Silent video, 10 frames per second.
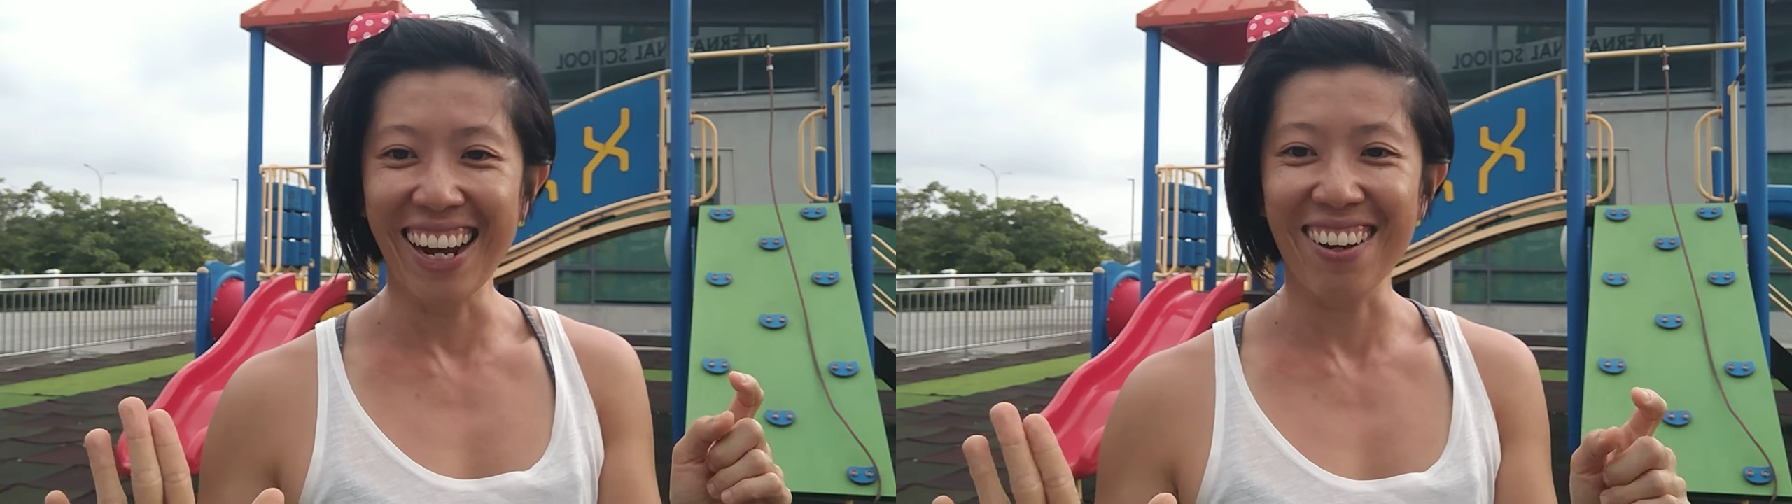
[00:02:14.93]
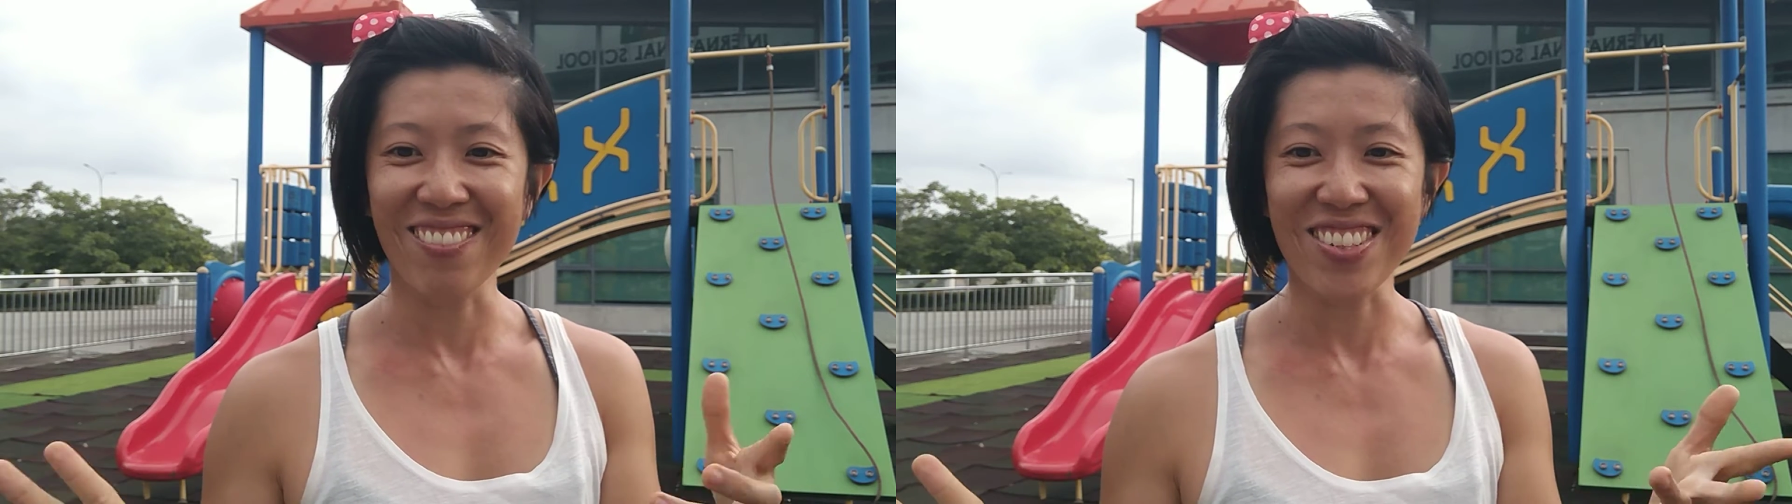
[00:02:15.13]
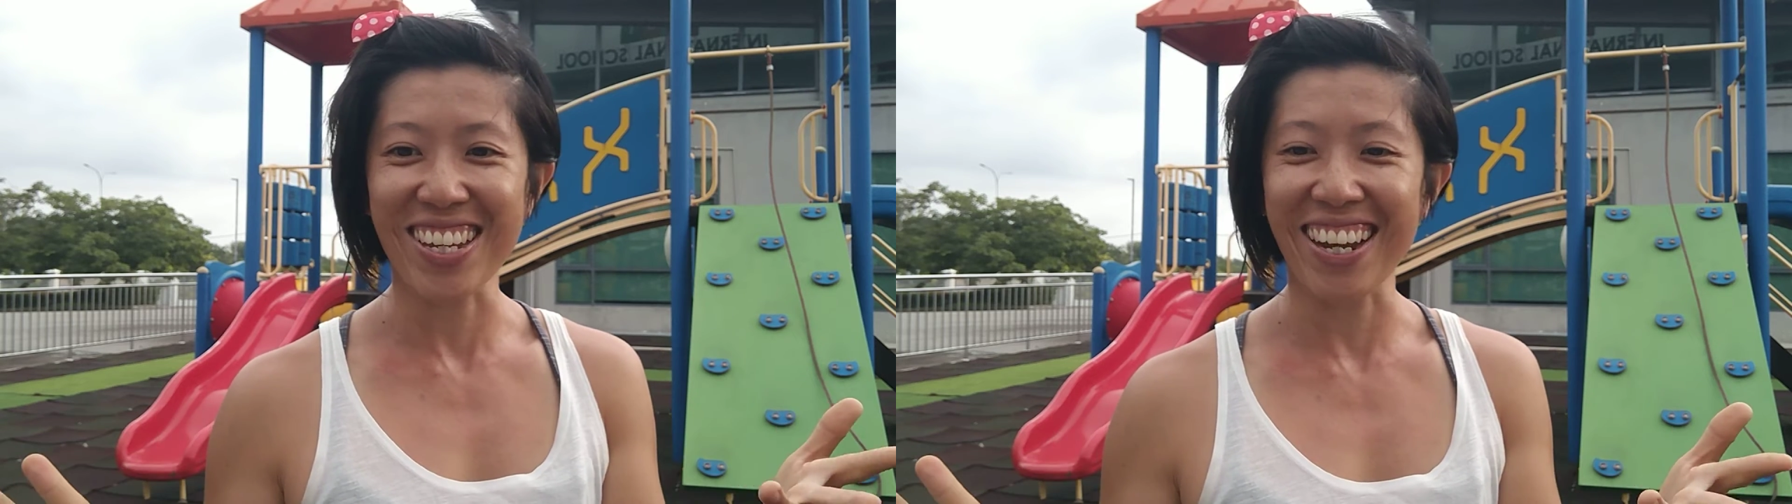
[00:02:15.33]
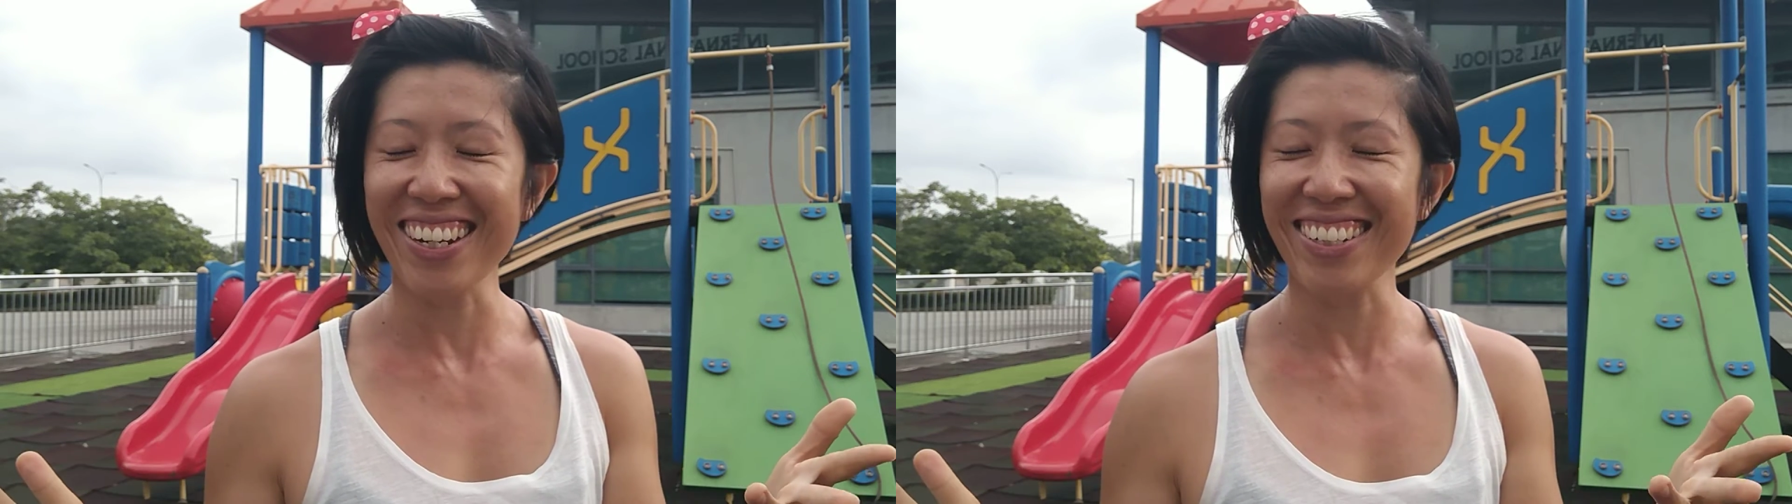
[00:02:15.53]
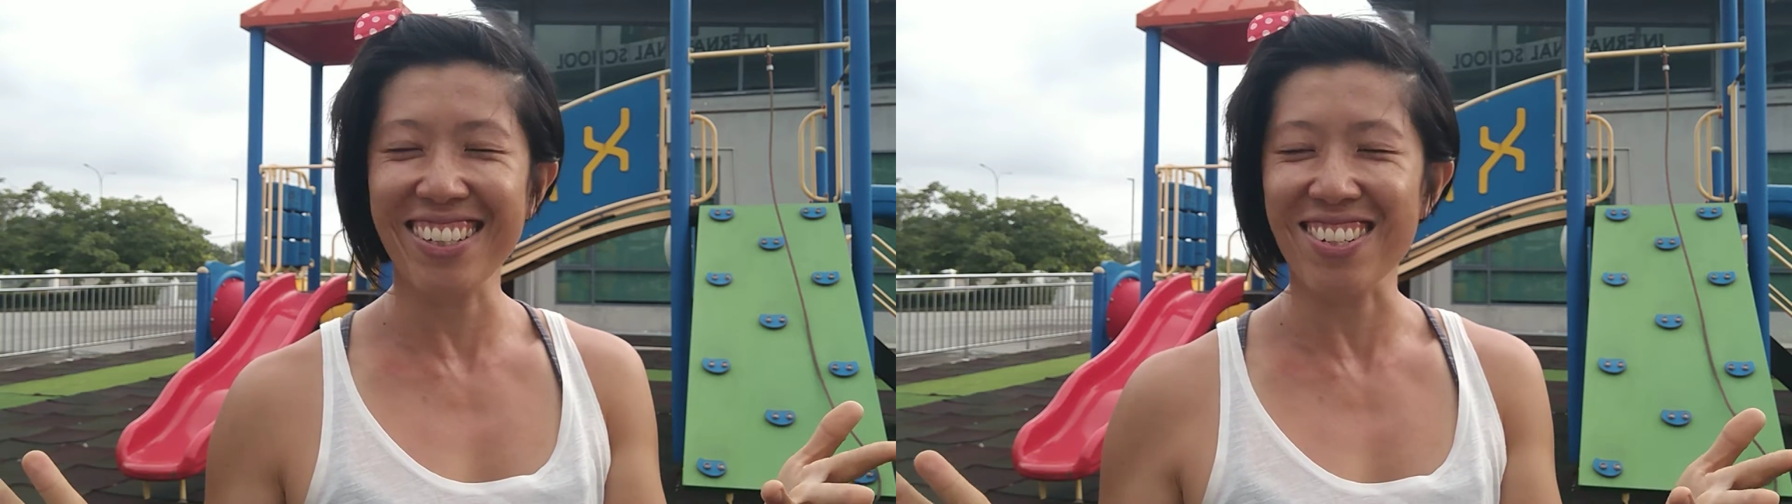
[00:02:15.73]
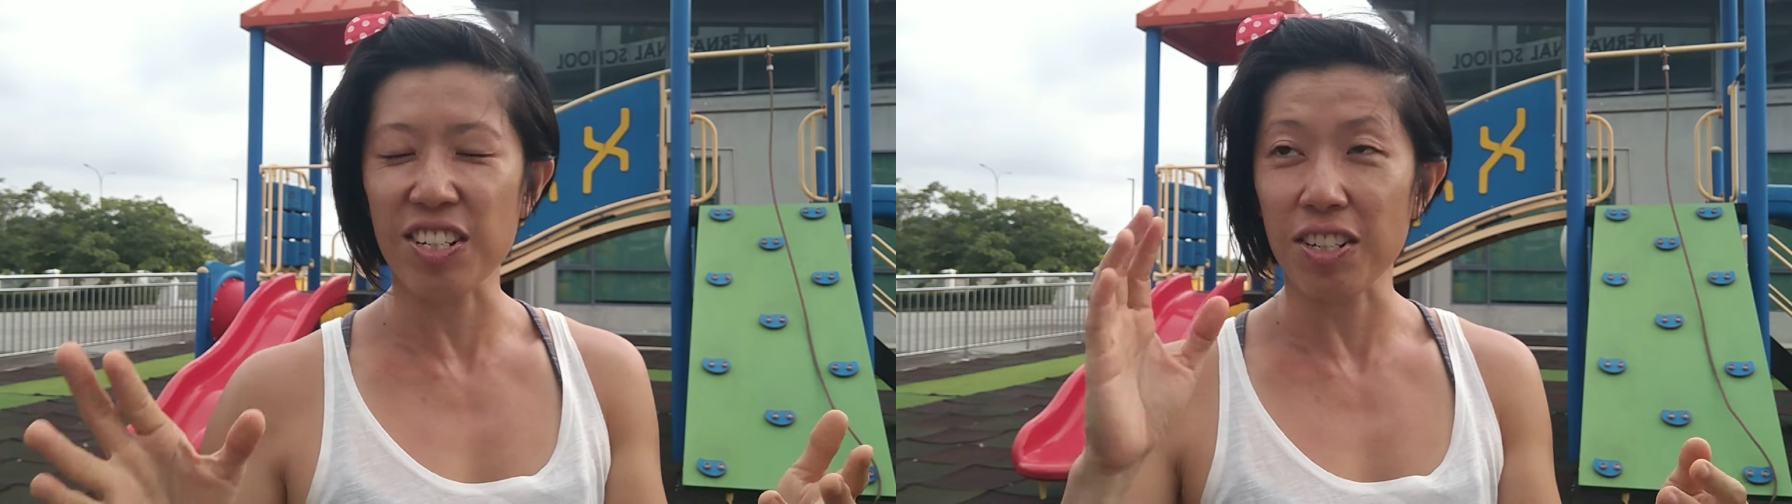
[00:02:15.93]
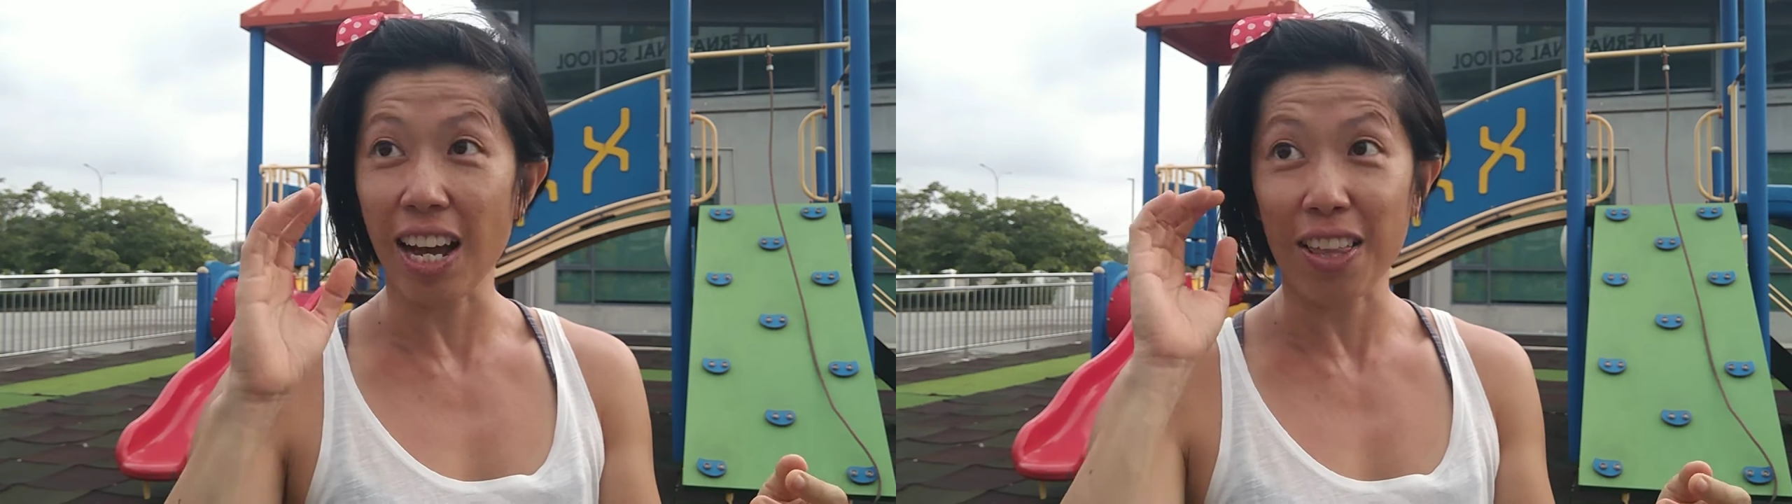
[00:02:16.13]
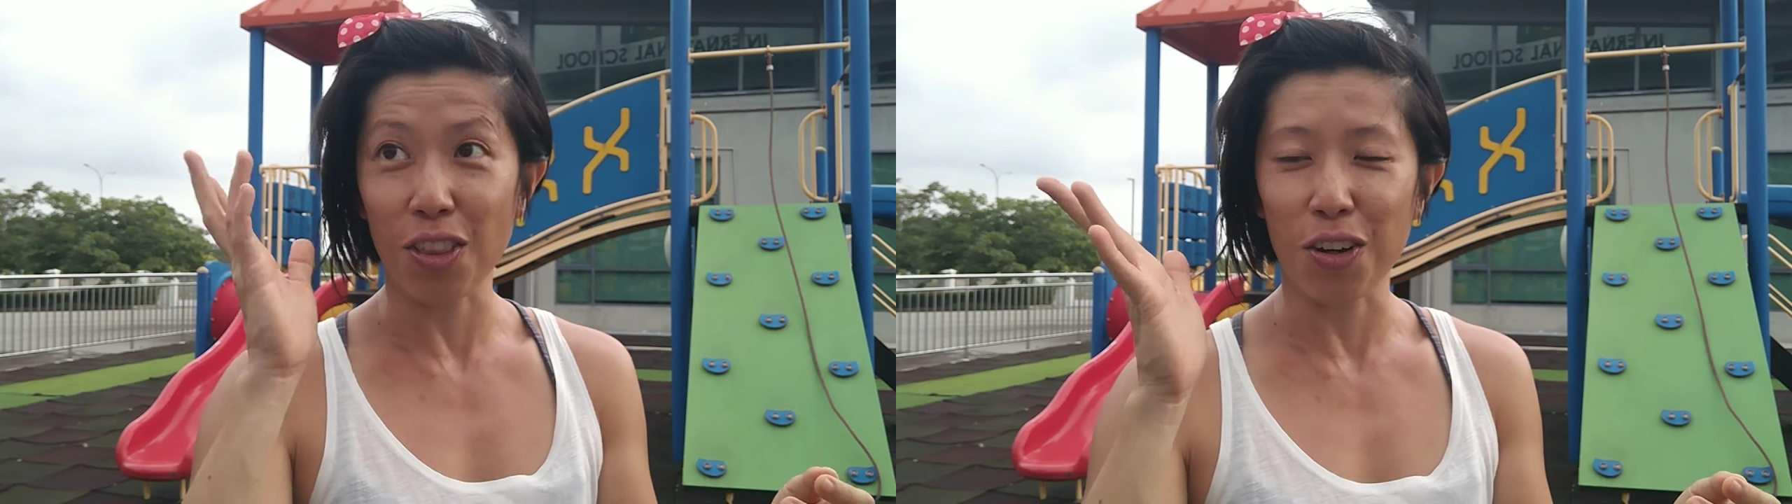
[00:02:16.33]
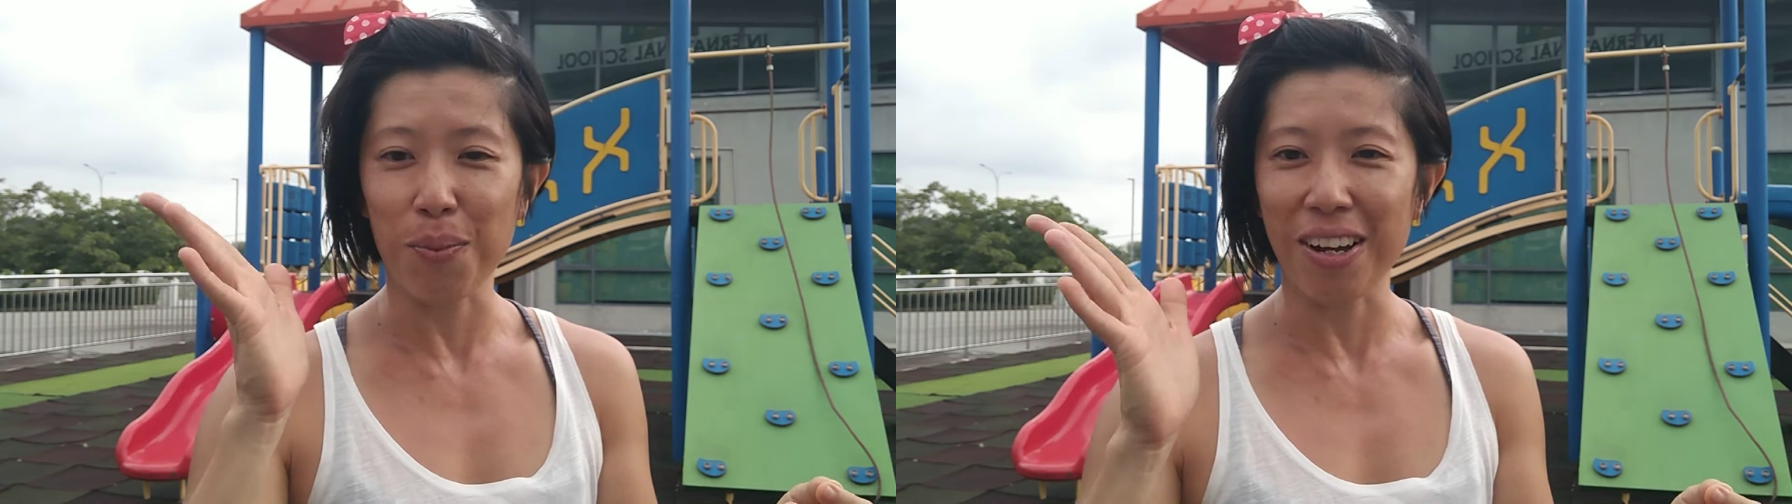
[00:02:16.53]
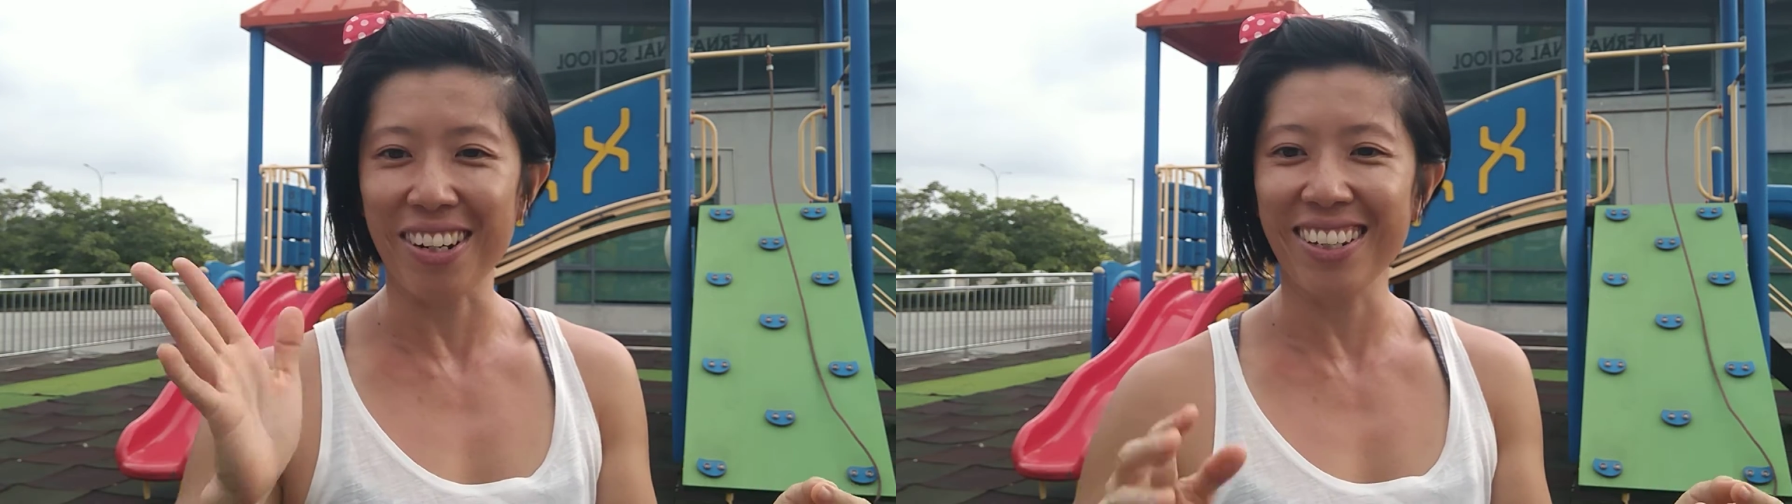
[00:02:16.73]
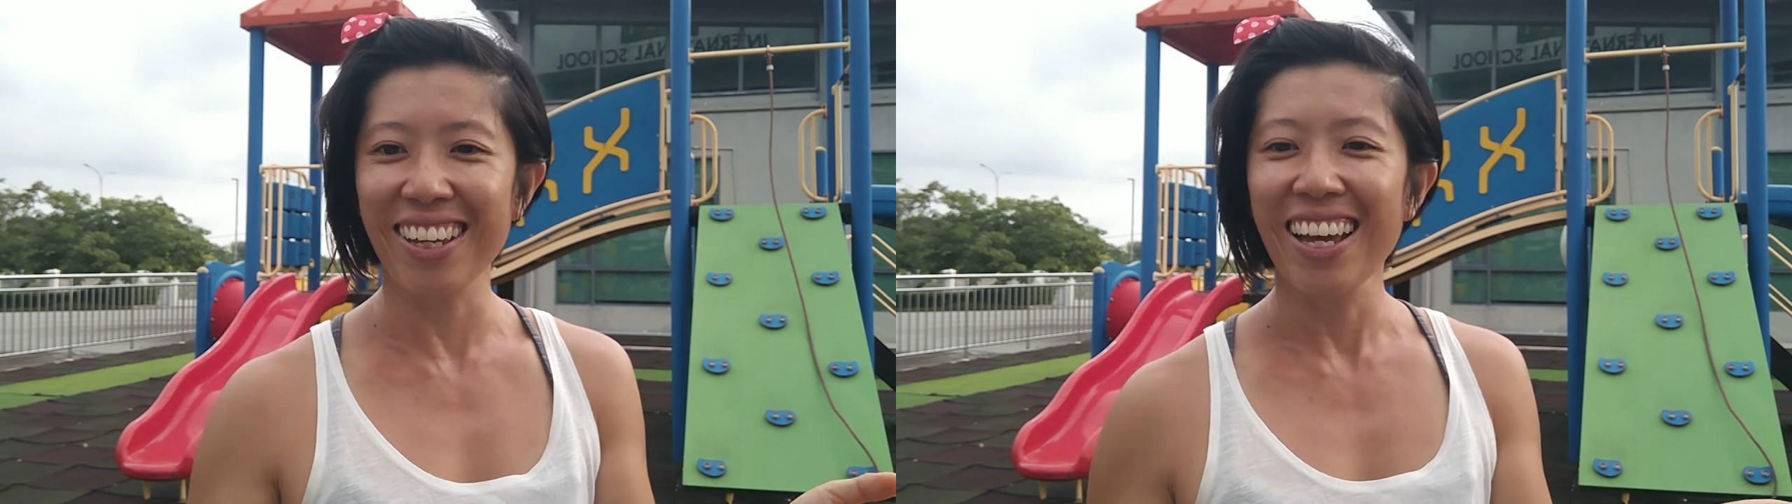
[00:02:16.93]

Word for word: I have to say it just because I thought about it.